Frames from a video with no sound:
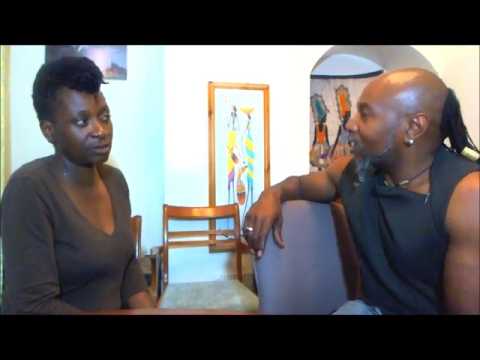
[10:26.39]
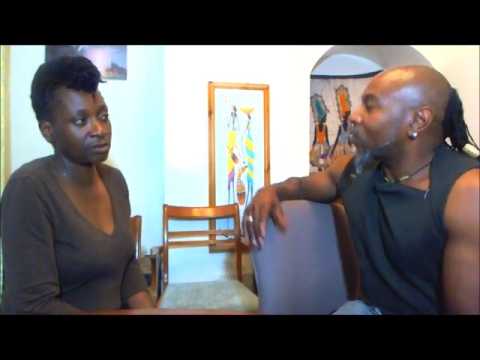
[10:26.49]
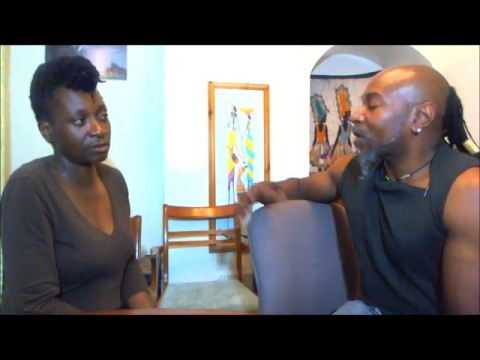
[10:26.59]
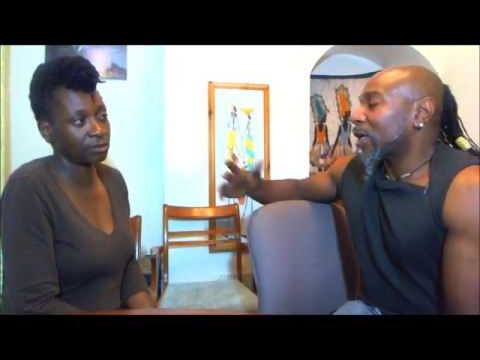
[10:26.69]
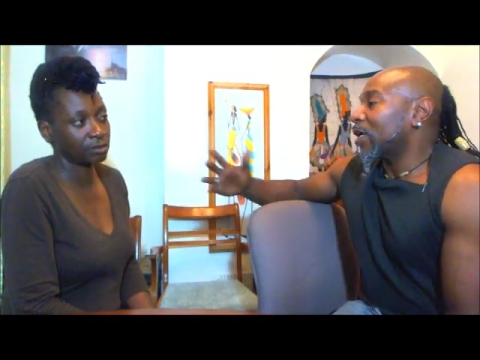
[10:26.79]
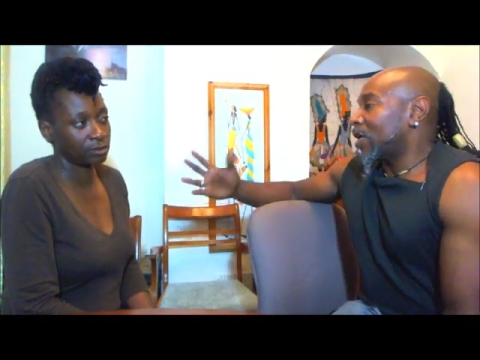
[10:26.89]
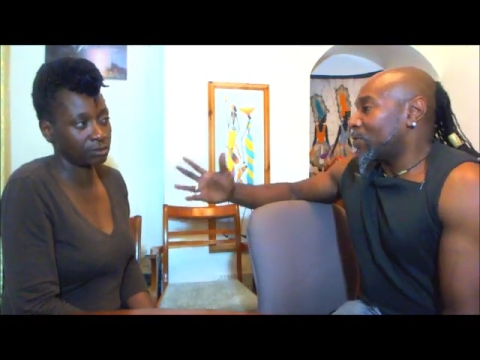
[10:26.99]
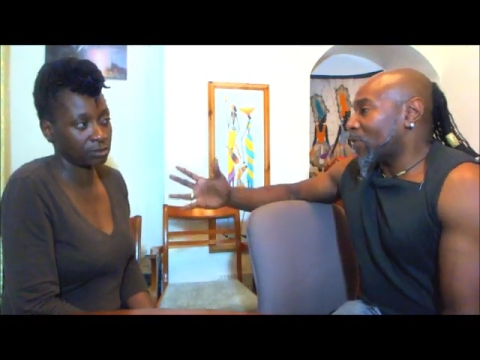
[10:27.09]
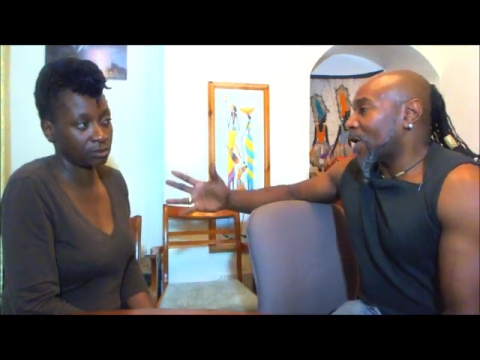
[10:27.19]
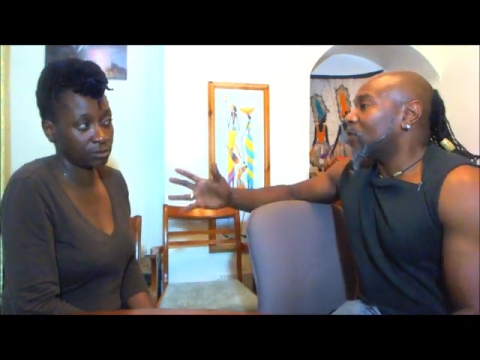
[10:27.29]
Speaker 1: Okay.
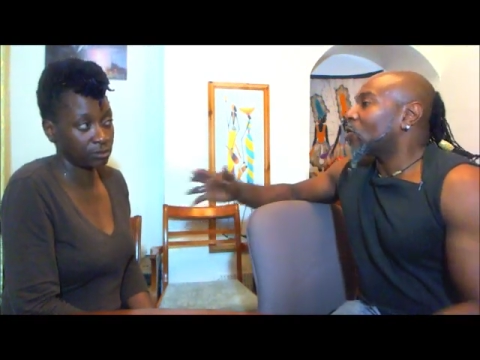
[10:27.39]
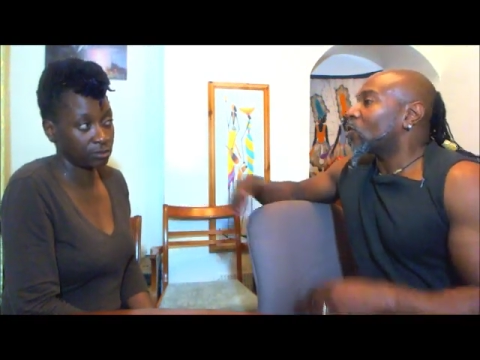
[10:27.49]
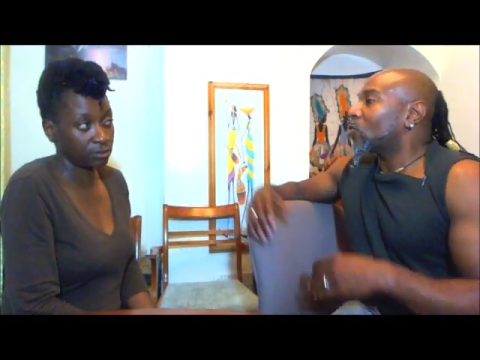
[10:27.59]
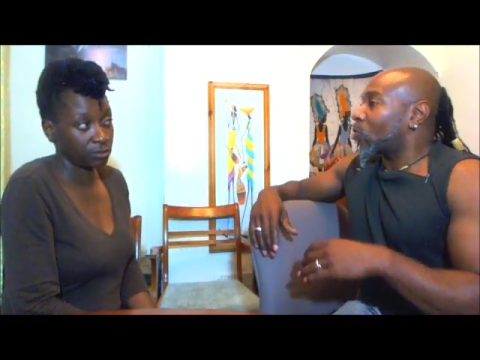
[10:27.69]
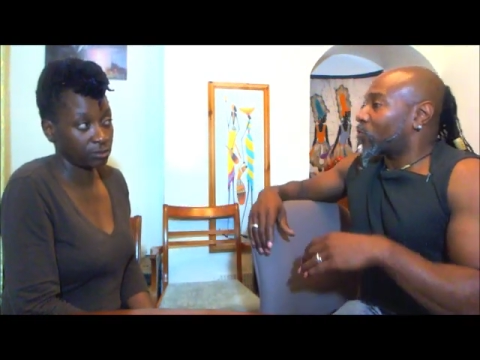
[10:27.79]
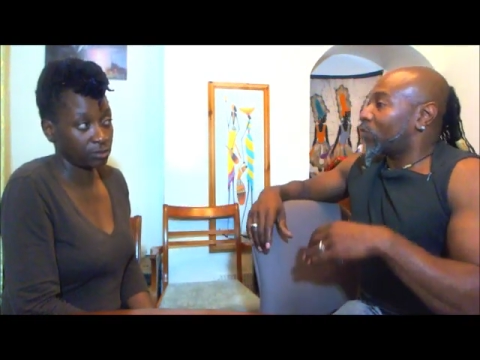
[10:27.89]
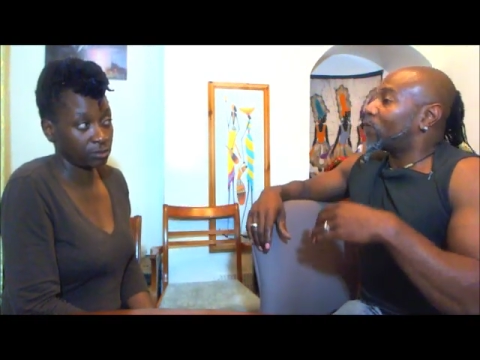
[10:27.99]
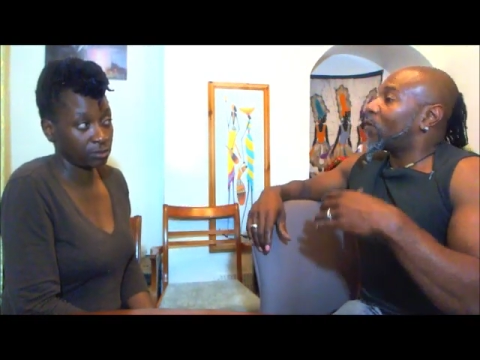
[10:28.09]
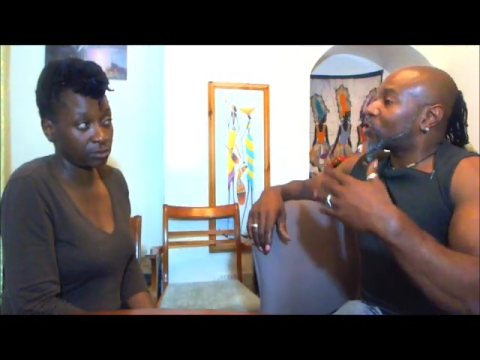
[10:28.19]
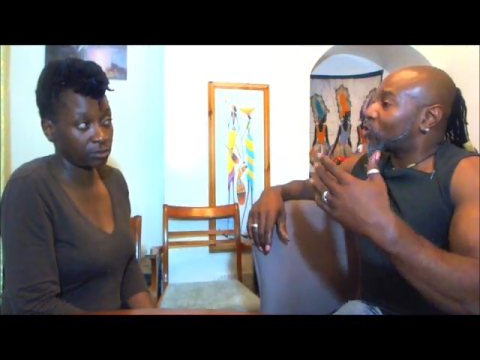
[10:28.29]
It may not look
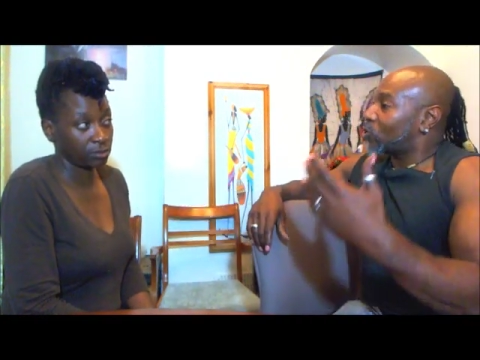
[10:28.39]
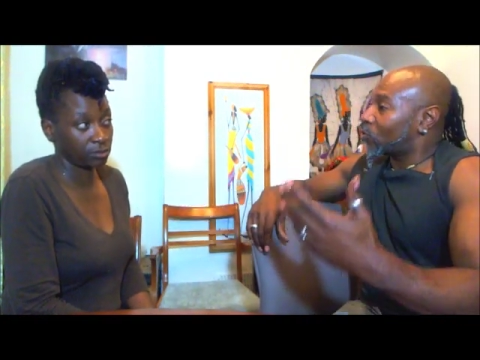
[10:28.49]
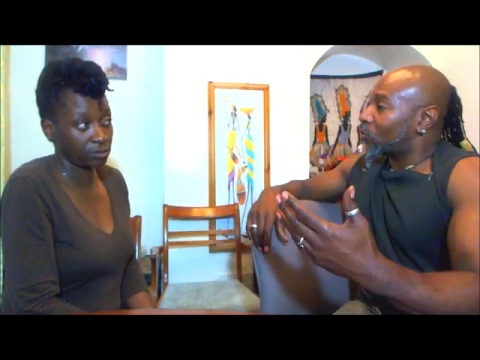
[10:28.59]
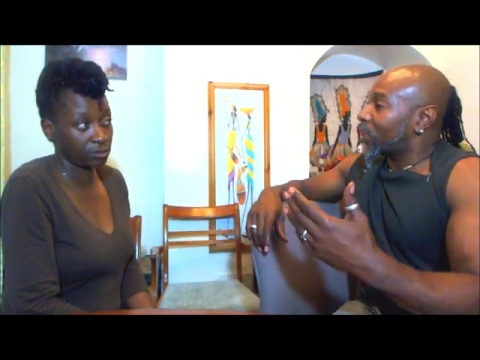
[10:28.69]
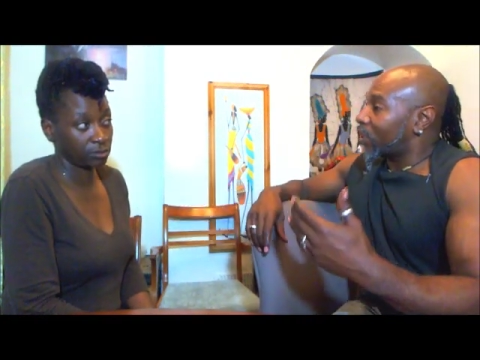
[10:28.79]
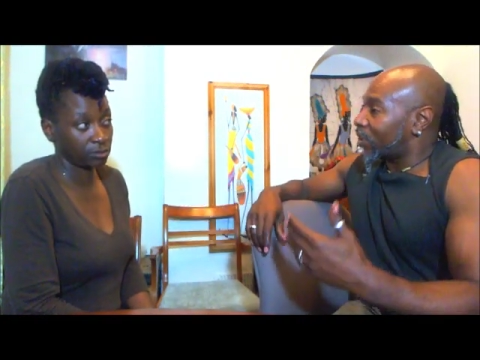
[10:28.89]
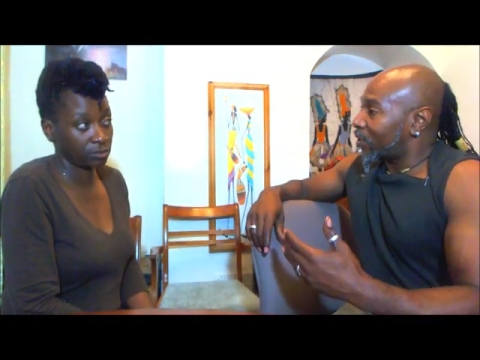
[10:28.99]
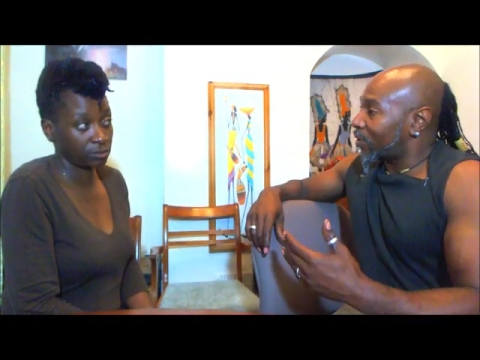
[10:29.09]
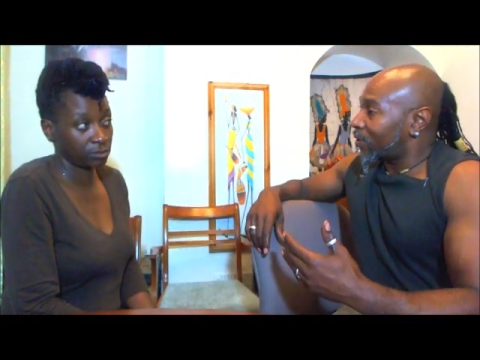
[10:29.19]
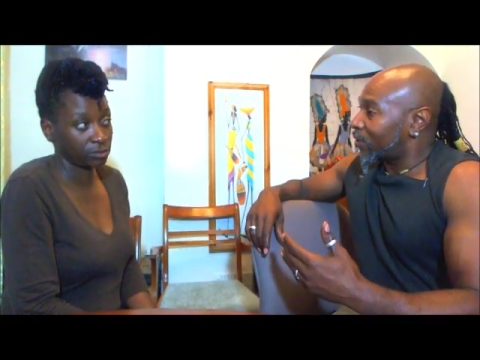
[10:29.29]
professional
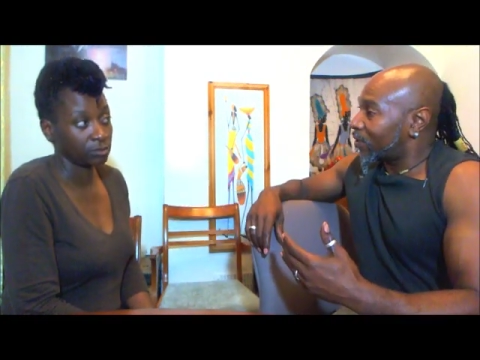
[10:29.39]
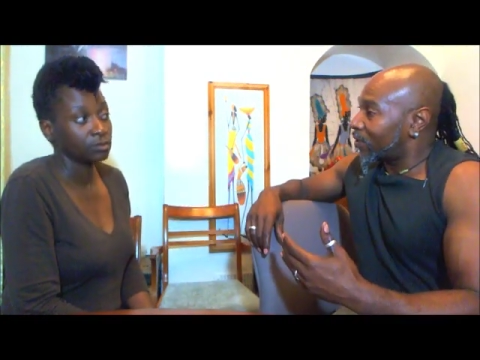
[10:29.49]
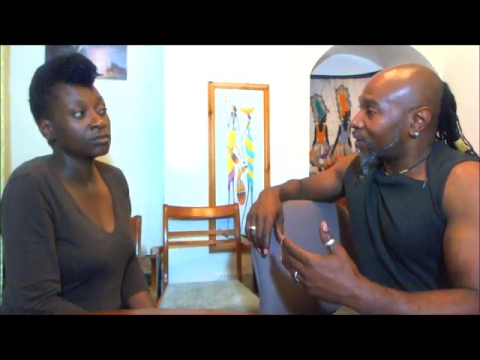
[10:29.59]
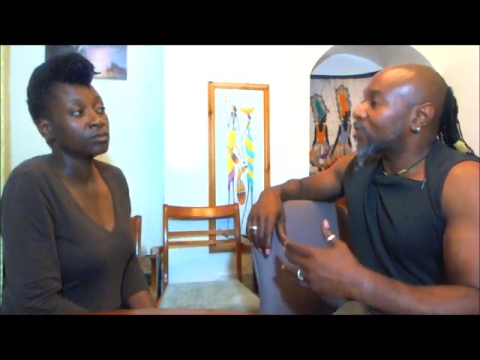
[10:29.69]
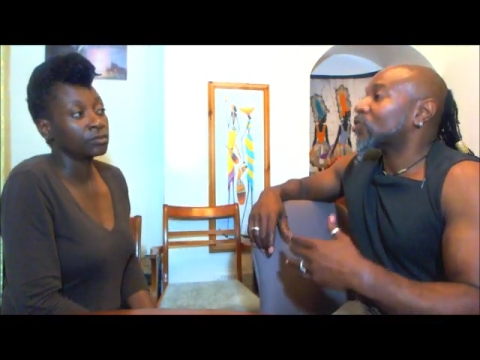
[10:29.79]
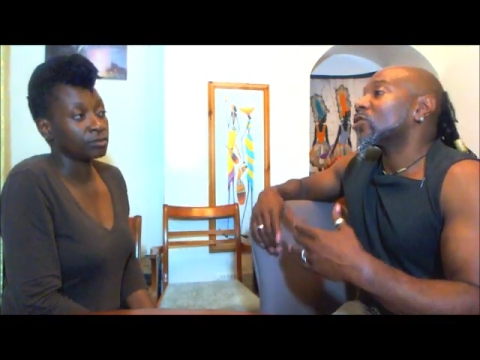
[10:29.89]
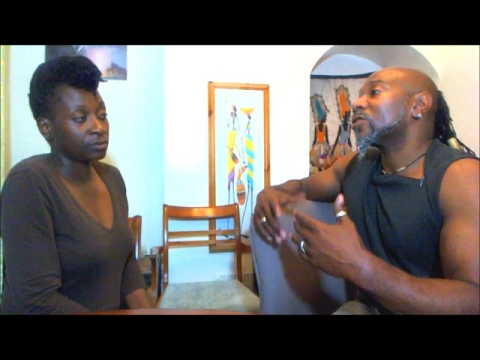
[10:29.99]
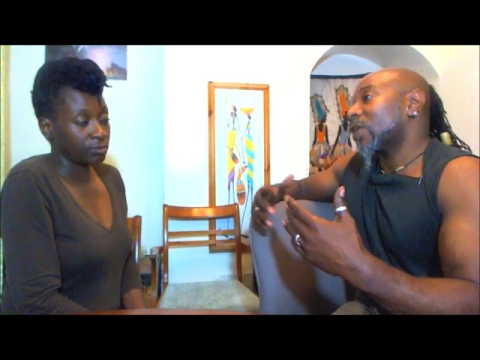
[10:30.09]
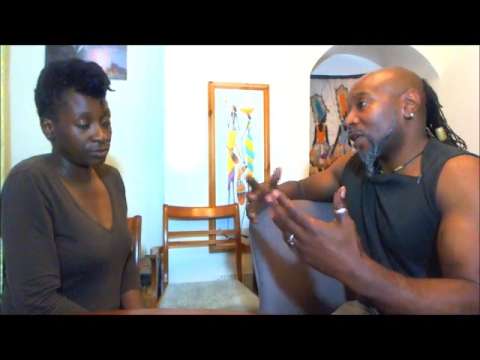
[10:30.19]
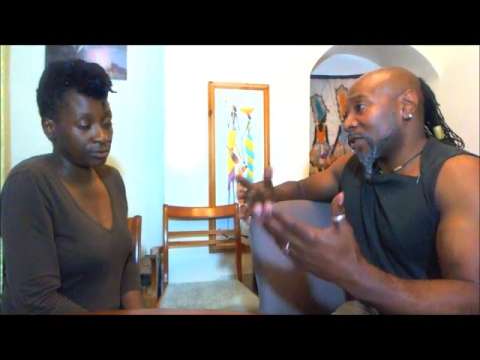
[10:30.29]
in, let's
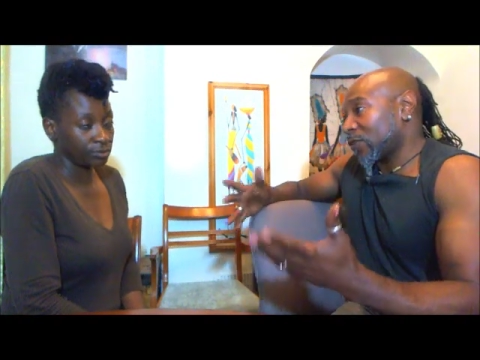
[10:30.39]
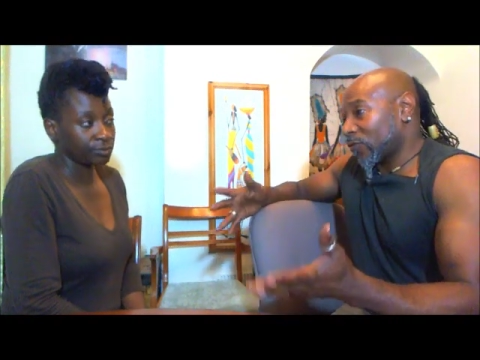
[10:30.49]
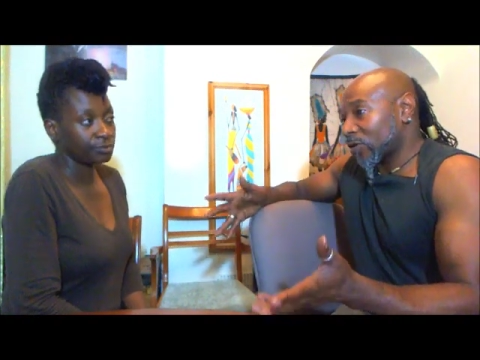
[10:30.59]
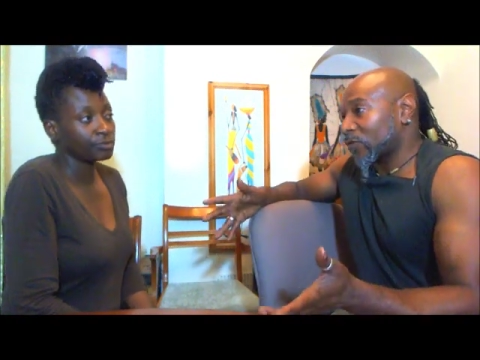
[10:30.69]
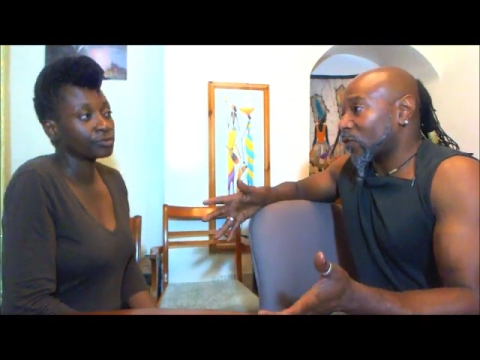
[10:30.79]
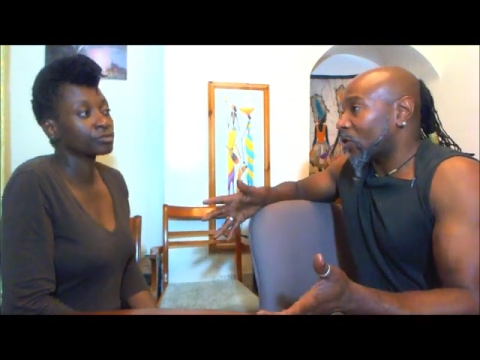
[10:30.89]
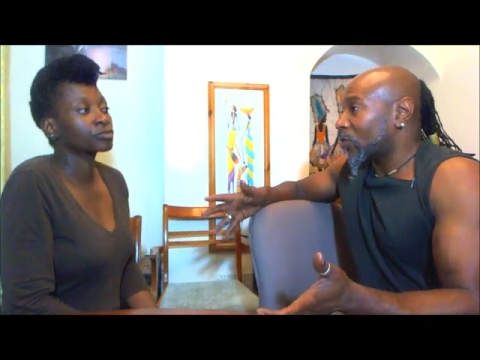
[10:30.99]
just say, in the front of a